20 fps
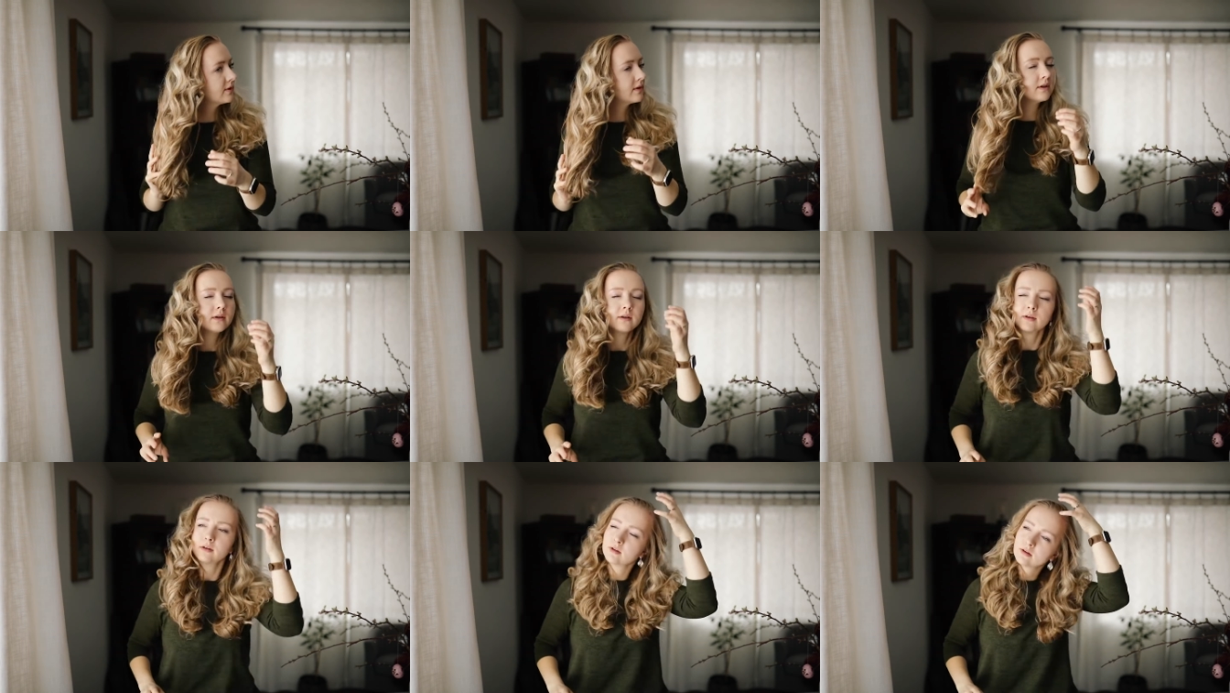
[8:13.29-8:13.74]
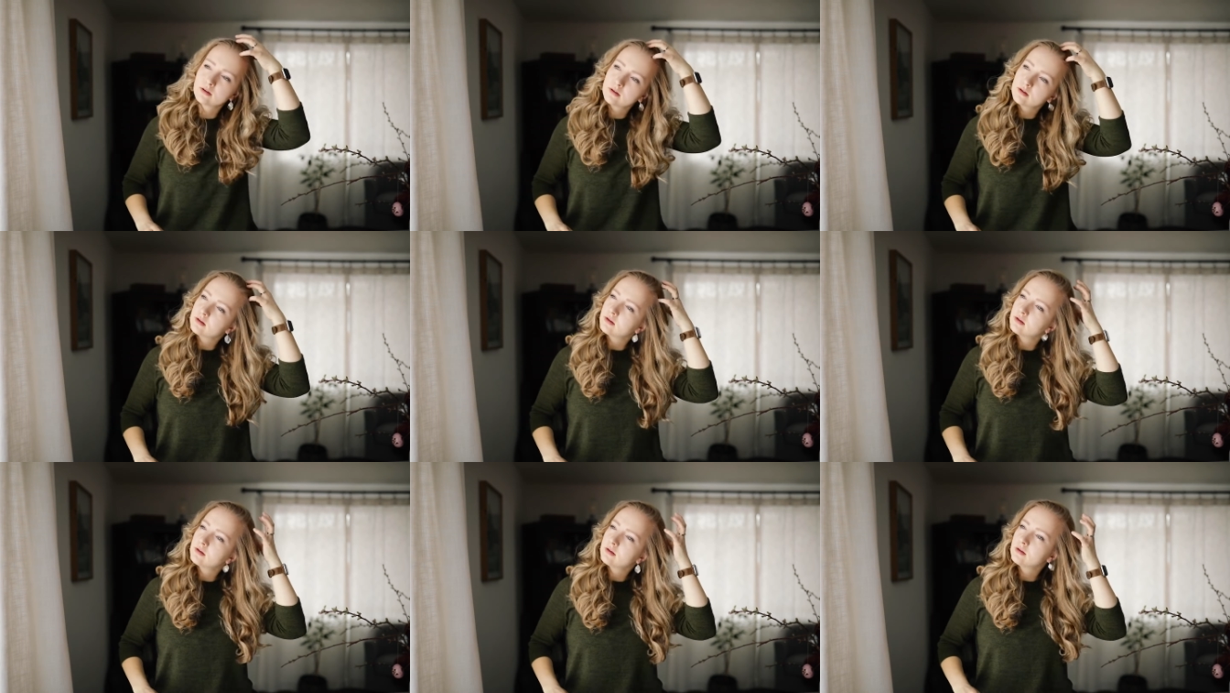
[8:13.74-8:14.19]
Now if this
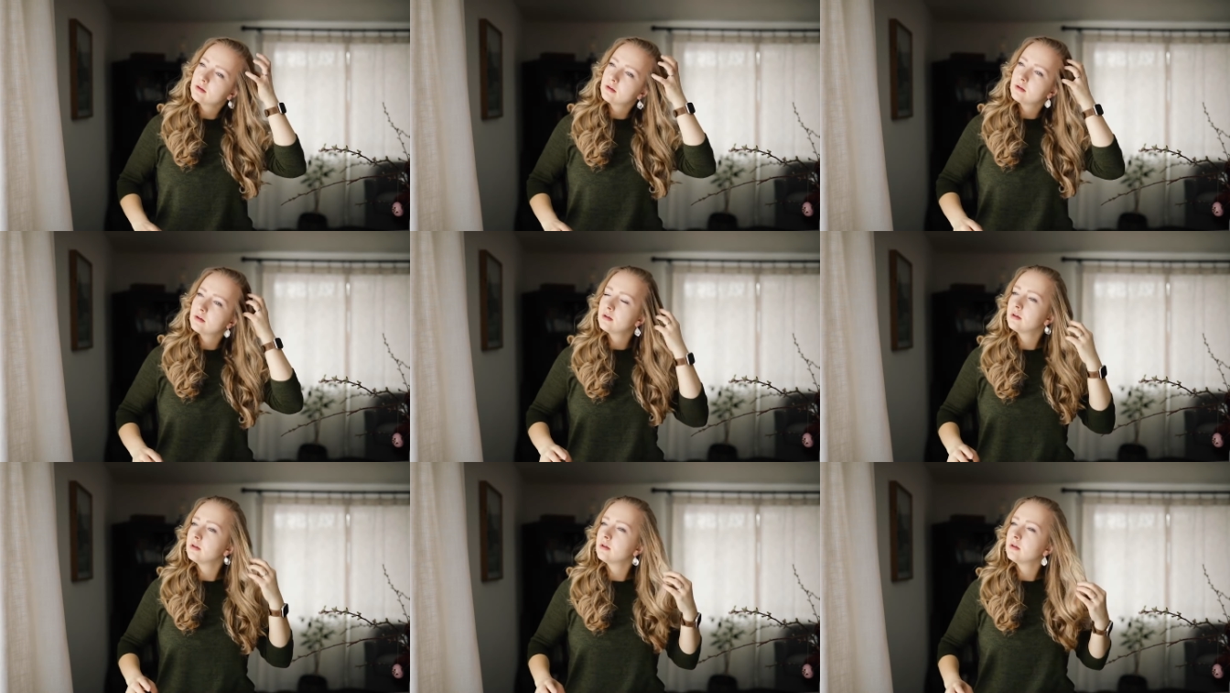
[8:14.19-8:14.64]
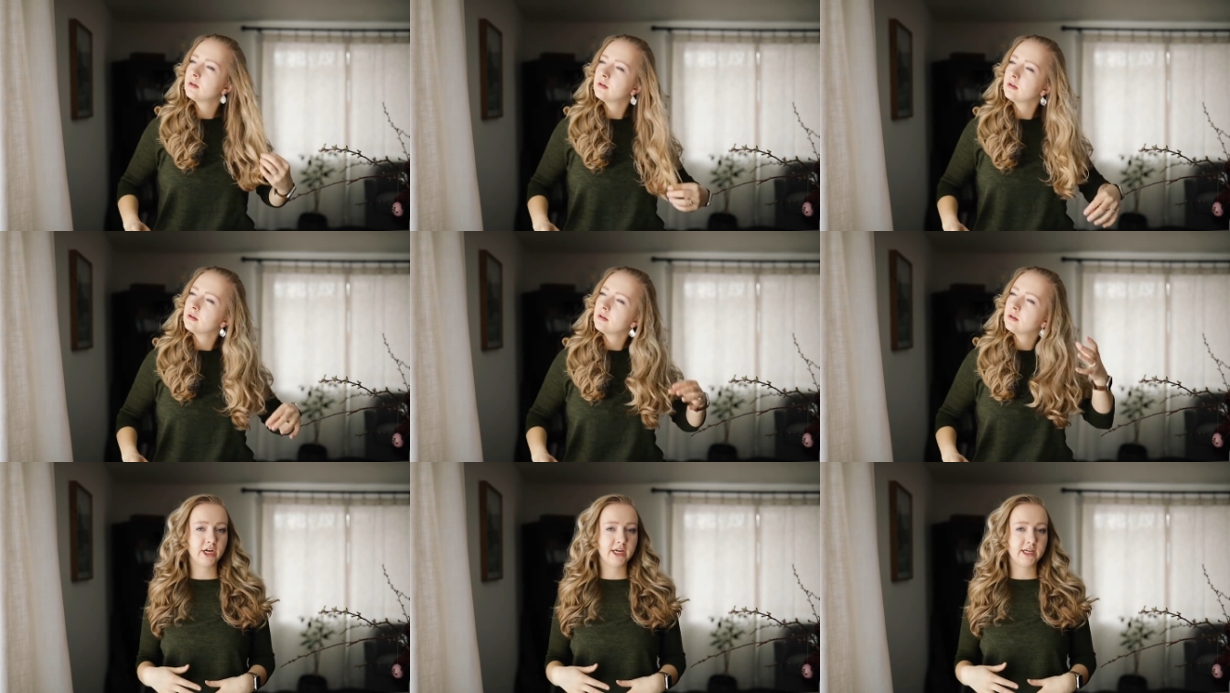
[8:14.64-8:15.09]
is still looking a
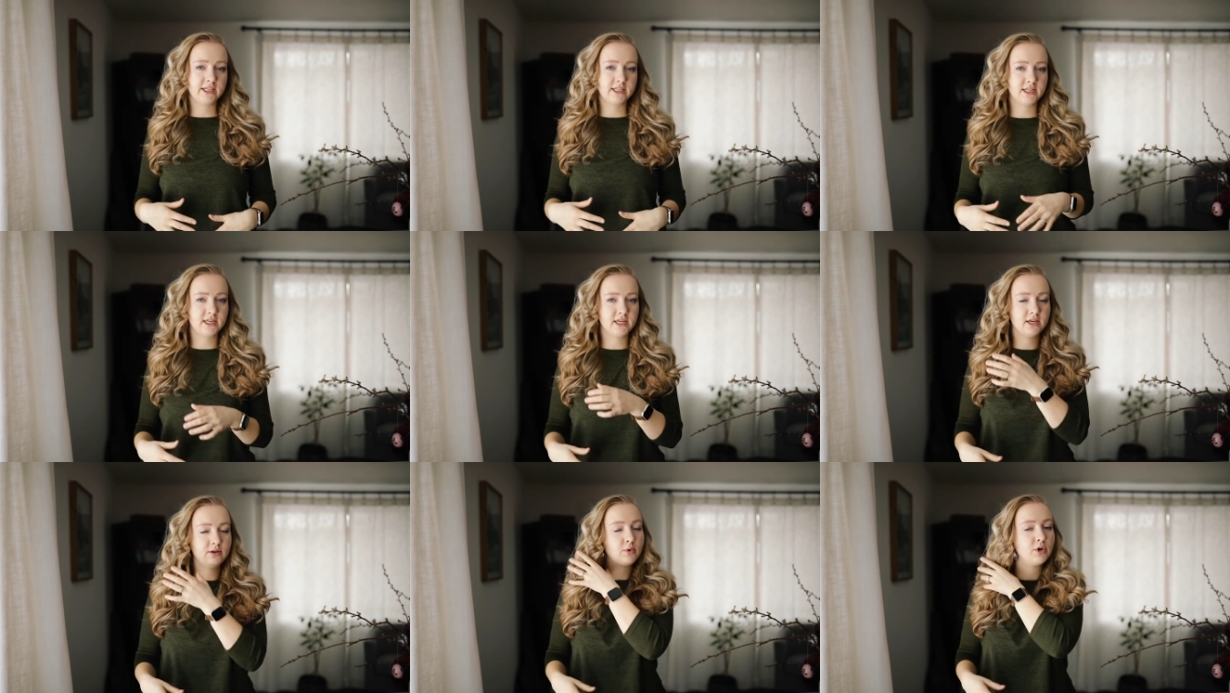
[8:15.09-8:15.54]
little crazy,